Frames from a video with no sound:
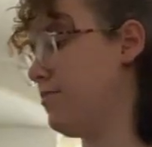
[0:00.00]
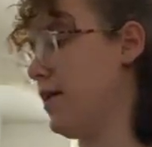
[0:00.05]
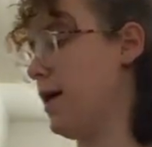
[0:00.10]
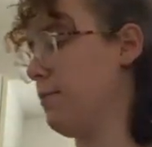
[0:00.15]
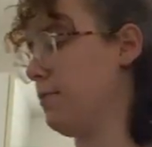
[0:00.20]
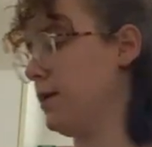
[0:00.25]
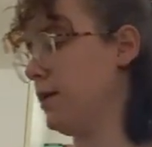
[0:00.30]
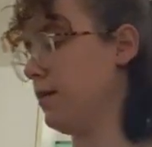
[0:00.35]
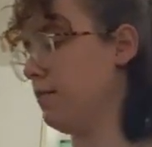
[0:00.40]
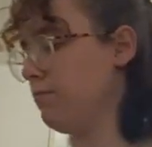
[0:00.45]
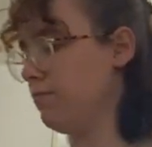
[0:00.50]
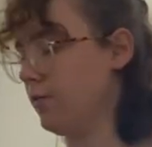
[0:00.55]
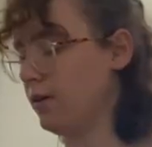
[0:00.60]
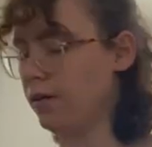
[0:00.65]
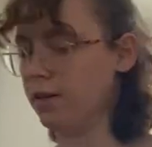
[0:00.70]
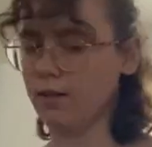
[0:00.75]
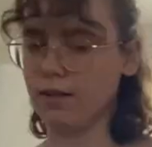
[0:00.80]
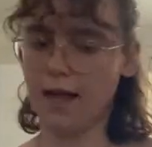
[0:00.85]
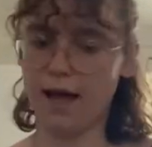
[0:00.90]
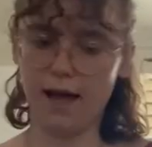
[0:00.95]
family
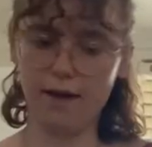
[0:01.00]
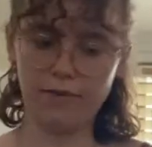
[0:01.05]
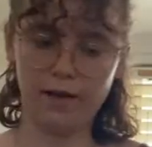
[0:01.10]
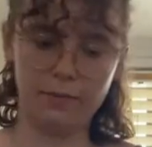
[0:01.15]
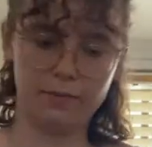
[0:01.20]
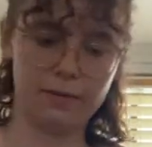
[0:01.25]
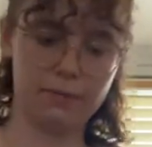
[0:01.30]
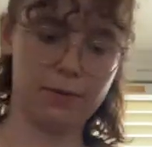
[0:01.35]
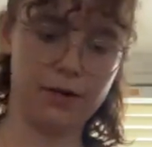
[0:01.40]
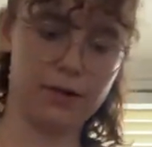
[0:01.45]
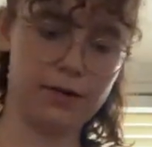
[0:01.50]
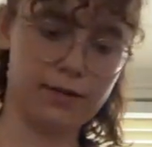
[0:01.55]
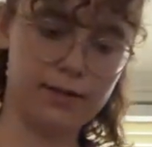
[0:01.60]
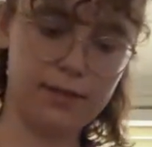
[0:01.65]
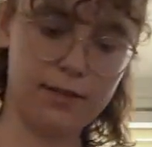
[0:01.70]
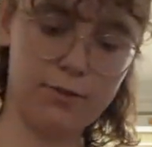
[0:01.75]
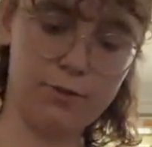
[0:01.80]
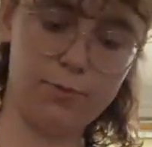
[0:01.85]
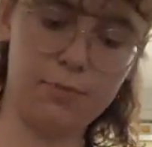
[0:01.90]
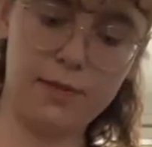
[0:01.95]
have heaps of birds
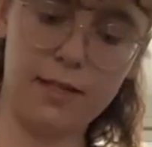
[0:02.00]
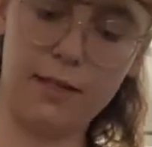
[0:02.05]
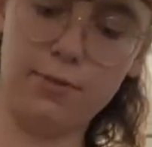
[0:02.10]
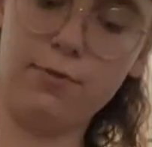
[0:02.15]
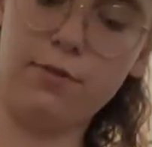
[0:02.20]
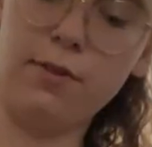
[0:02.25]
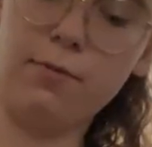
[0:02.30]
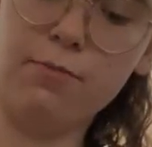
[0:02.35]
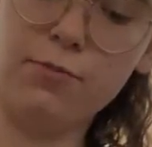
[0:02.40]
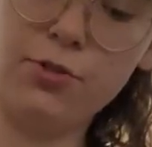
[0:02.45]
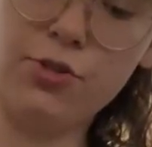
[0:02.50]
and they're obsessed with them.